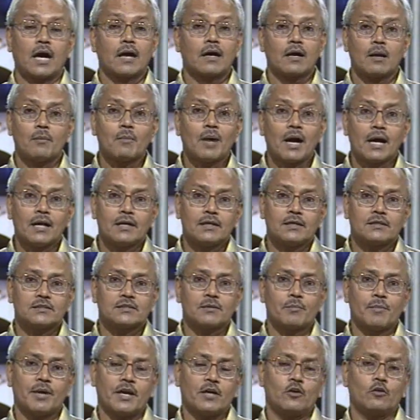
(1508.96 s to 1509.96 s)
A command
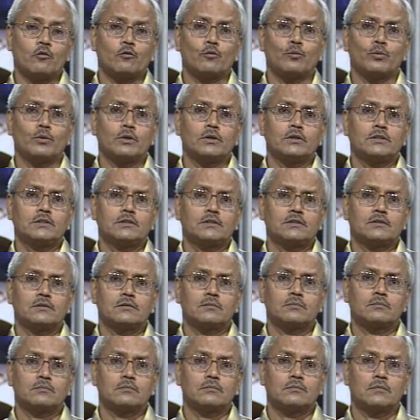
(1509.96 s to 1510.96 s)
is made of
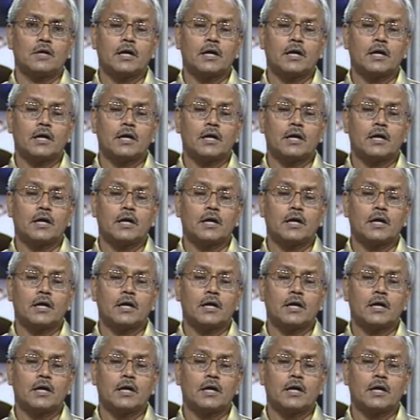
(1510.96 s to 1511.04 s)
words.